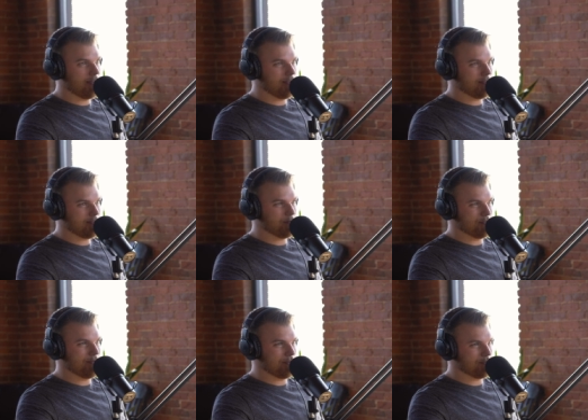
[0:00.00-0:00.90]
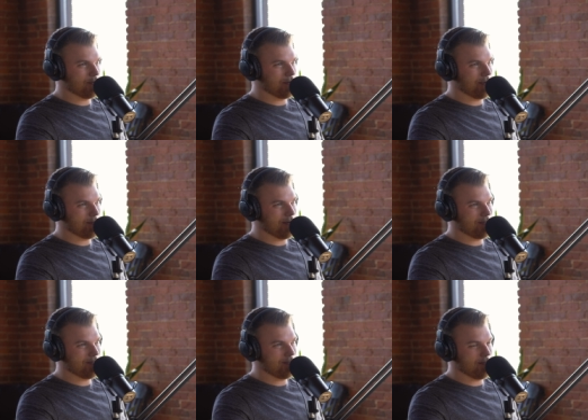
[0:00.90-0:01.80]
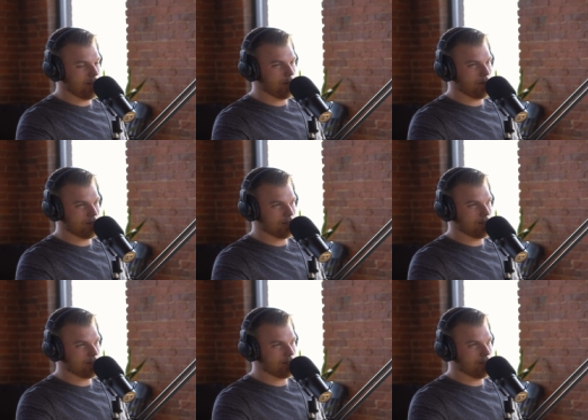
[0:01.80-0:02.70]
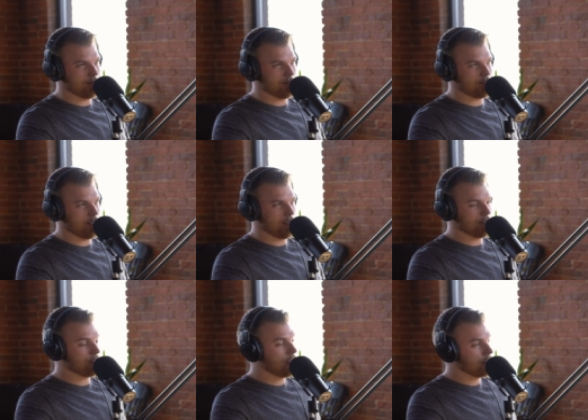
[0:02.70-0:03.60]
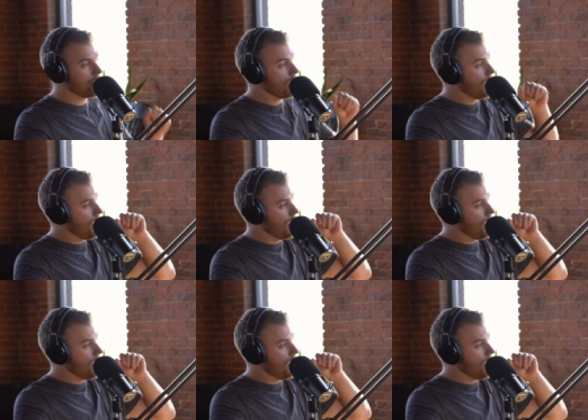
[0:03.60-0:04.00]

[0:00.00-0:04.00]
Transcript: that specific story about the diapers and the change, because